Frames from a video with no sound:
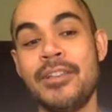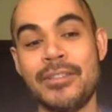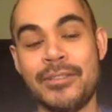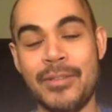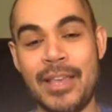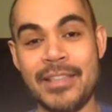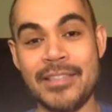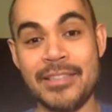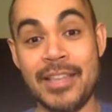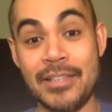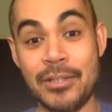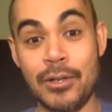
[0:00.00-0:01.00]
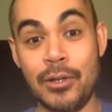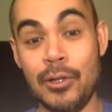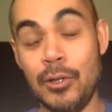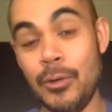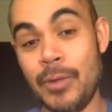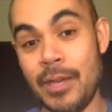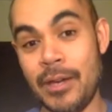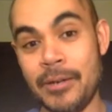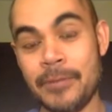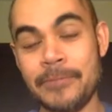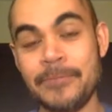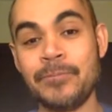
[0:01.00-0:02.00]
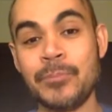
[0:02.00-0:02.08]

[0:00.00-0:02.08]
So that's the clue there.